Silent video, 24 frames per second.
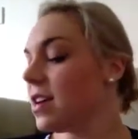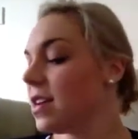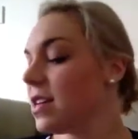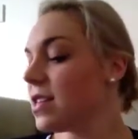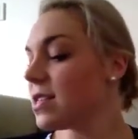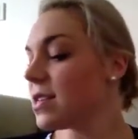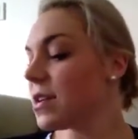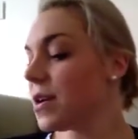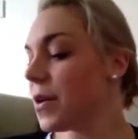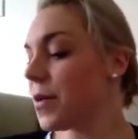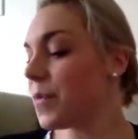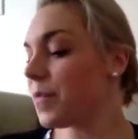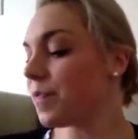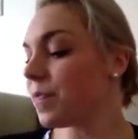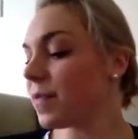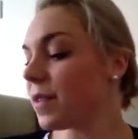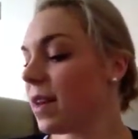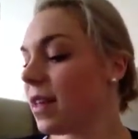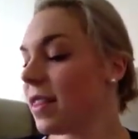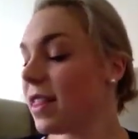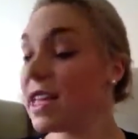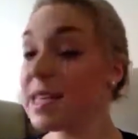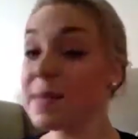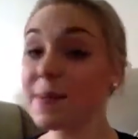So
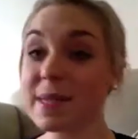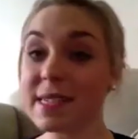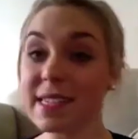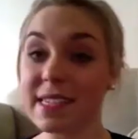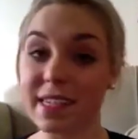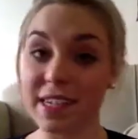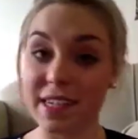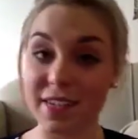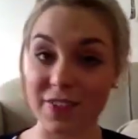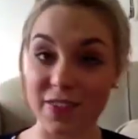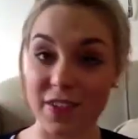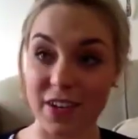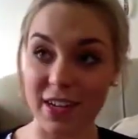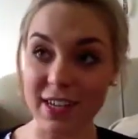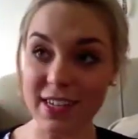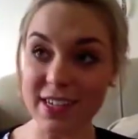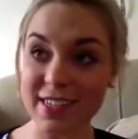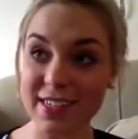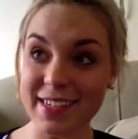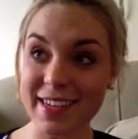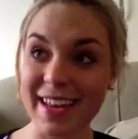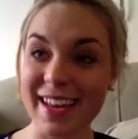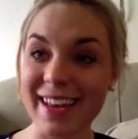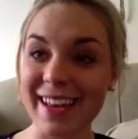that's my second
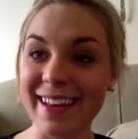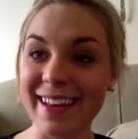vice.